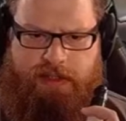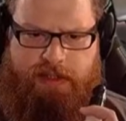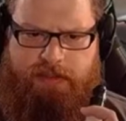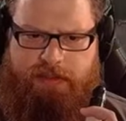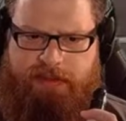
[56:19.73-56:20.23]

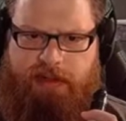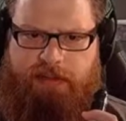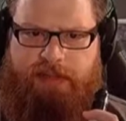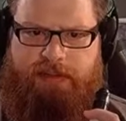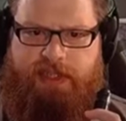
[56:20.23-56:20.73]
Where are
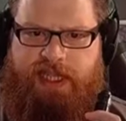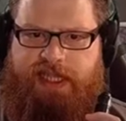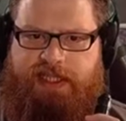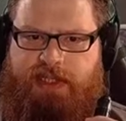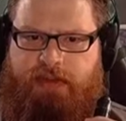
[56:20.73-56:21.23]
we? Looks like
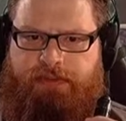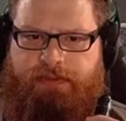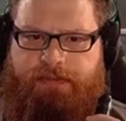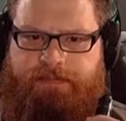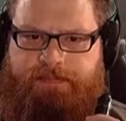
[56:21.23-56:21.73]
this
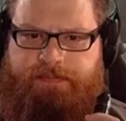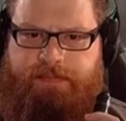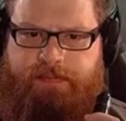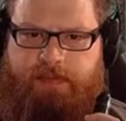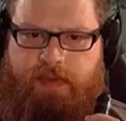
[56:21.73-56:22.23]
stuff.
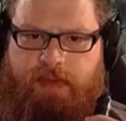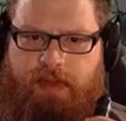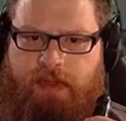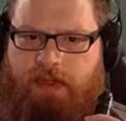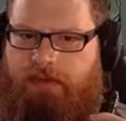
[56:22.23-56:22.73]

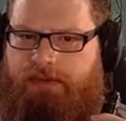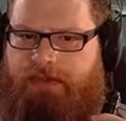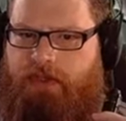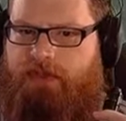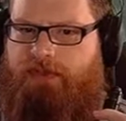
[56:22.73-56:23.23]

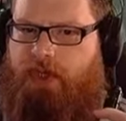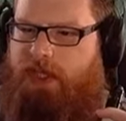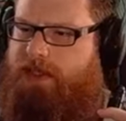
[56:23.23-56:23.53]
Phosphorite.